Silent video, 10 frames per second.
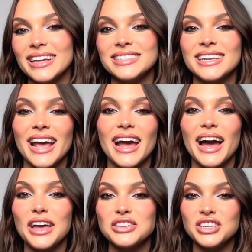Today I
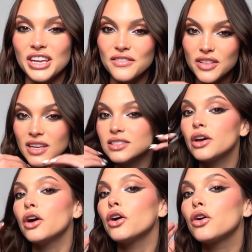achieved this
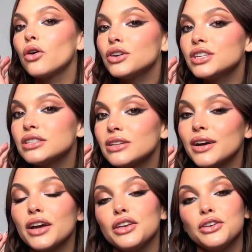gorgeous look
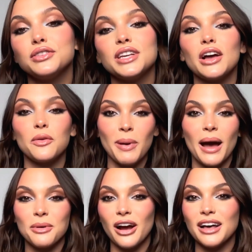using Pat
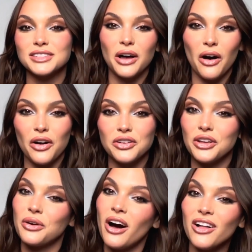McGrath's all new
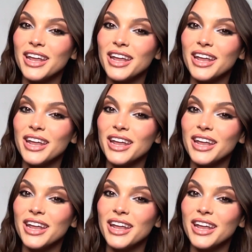holiday